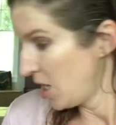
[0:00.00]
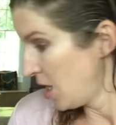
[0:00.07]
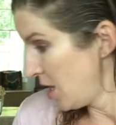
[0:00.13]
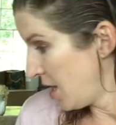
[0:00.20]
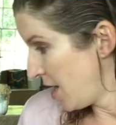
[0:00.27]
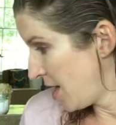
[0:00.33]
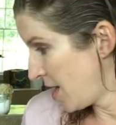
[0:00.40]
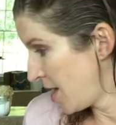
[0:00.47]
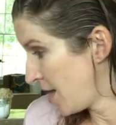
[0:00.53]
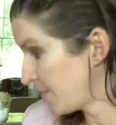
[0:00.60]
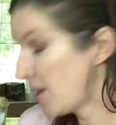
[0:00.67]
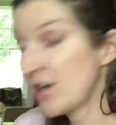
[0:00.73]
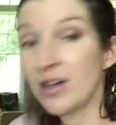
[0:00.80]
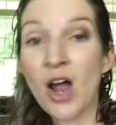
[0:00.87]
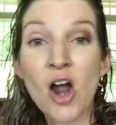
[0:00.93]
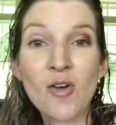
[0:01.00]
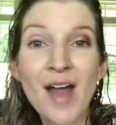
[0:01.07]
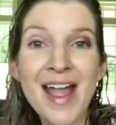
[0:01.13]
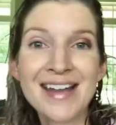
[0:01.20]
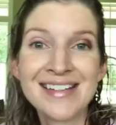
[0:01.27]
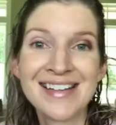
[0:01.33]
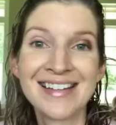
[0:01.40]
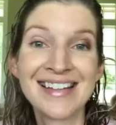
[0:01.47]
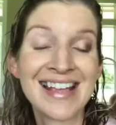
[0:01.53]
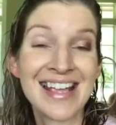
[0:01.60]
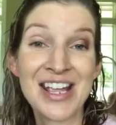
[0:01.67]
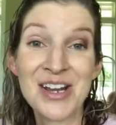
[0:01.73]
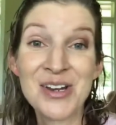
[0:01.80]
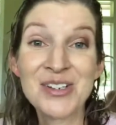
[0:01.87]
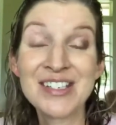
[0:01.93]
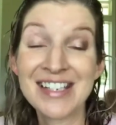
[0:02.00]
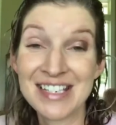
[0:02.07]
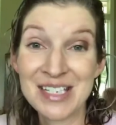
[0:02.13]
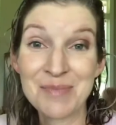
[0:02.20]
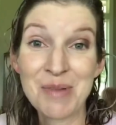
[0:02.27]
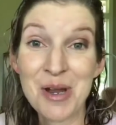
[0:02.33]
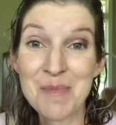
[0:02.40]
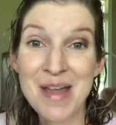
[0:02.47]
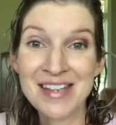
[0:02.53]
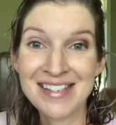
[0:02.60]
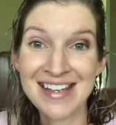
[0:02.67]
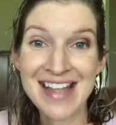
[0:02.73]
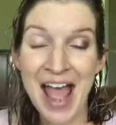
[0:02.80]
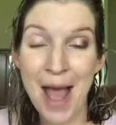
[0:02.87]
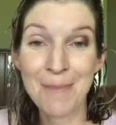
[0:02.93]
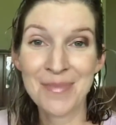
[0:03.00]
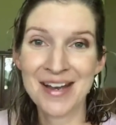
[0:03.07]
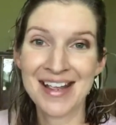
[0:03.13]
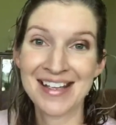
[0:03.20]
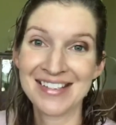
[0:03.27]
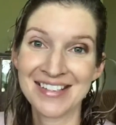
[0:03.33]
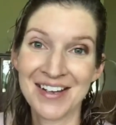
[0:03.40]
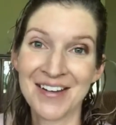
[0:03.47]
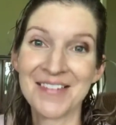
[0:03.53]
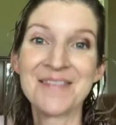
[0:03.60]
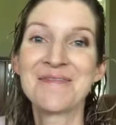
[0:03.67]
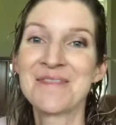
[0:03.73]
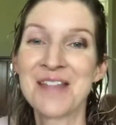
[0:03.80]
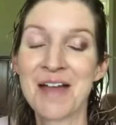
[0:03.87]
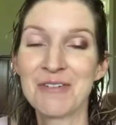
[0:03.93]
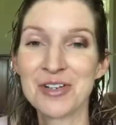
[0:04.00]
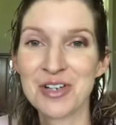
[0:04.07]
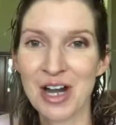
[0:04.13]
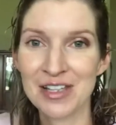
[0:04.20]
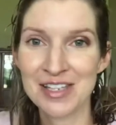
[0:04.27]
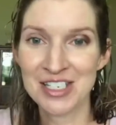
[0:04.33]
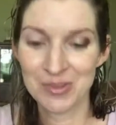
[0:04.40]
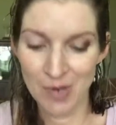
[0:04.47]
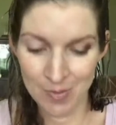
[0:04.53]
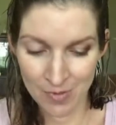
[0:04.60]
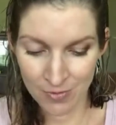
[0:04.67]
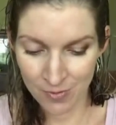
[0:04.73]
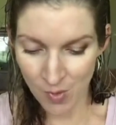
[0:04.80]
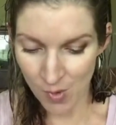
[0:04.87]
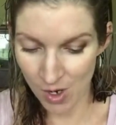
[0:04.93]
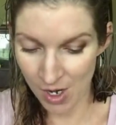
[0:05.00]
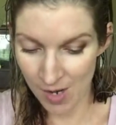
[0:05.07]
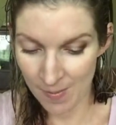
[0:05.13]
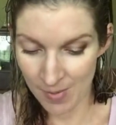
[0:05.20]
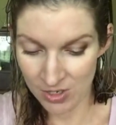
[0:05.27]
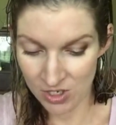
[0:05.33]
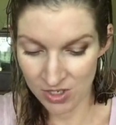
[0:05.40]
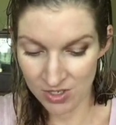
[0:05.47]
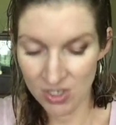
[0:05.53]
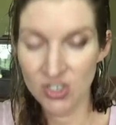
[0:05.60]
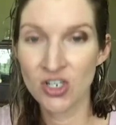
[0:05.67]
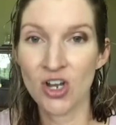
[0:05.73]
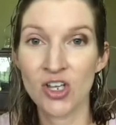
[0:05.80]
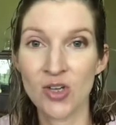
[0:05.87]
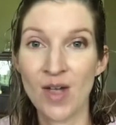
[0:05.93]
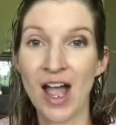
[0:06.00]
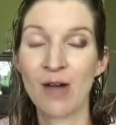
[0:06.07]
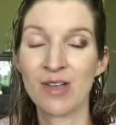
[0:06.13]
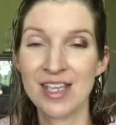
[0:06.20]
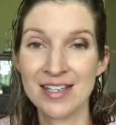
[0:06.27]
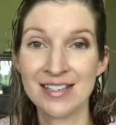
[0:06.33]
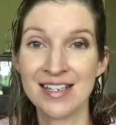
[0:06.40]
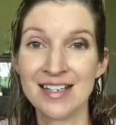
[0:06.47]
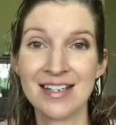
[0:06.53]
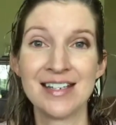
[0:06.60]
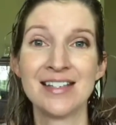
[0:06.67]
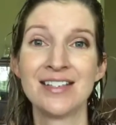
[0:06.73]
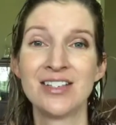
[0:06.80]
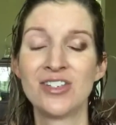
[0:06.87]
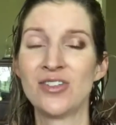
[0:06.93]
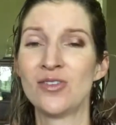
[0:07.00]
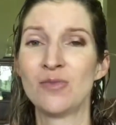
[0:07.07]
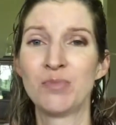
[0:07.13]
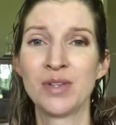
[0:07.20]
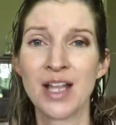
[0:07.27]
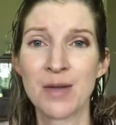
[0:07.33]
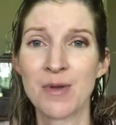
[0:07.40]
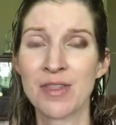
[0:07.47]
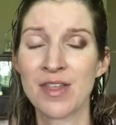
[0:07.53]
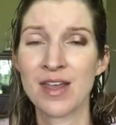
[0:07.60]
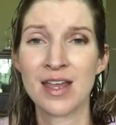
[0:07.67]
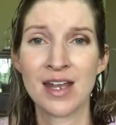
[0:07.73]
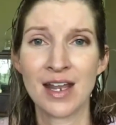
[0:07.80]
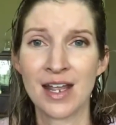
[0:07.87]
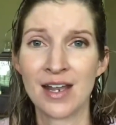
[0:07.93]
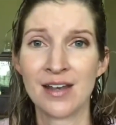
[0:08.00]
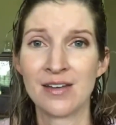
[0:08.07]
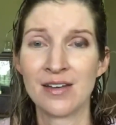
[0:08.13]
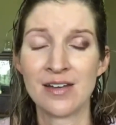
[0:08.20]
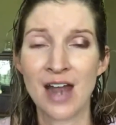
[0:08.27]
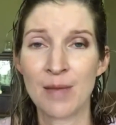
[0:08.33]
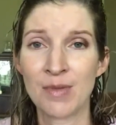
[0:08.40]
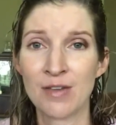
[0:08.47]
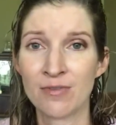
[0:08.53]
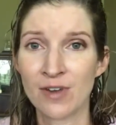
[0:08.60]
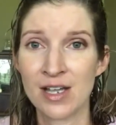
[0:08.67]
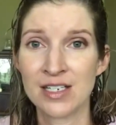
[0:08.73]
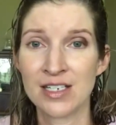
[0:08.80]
all right. Here's experimenting happening. So never tried this one before, but just to show you how easy it is to play with it and not be afraid to